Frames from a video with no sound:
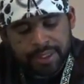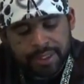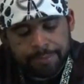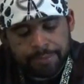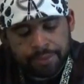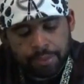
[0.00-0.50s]

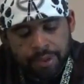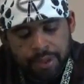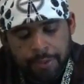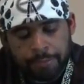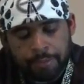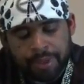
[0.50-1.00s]
sent them
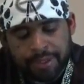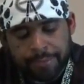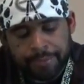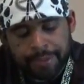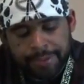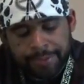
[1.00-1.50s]
12
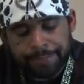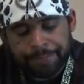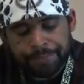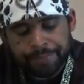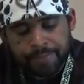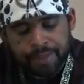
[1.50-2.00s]
bearded
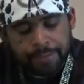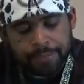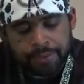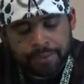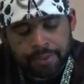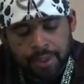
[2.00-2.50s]
men,
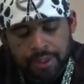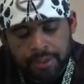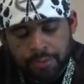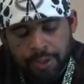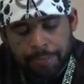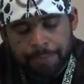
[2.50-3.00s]

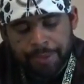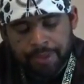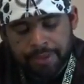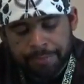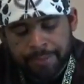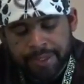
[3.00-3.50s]

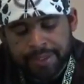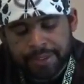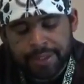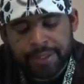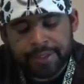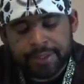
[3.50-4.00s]
12 bearded
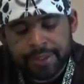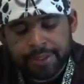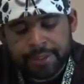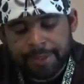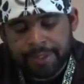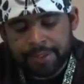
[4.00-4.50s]
men
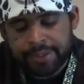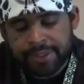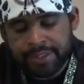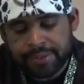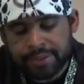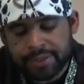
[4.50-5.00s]
to be
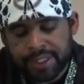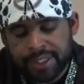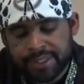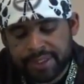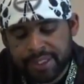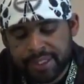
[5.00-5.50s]
their
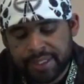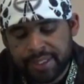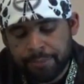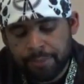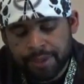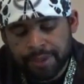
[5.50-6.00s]
teachers. He
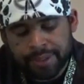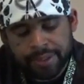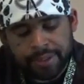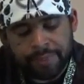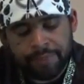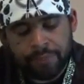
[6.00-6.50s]
said he would.